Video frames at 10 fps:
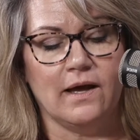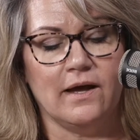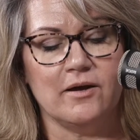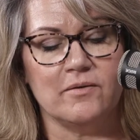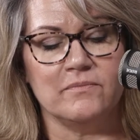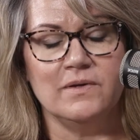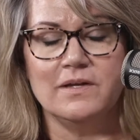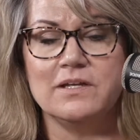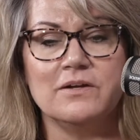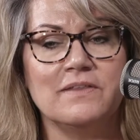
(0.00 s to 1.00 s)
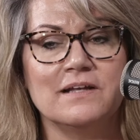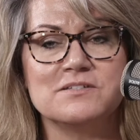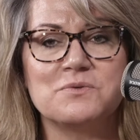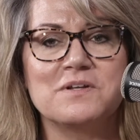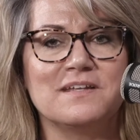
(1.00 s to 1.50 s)
And then
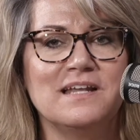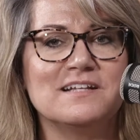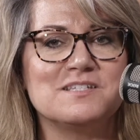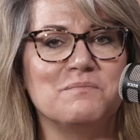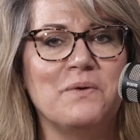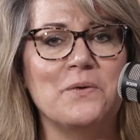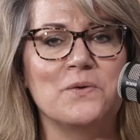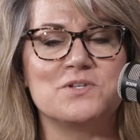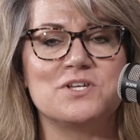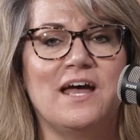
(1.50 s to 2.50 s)
sort of the nuts and bolts,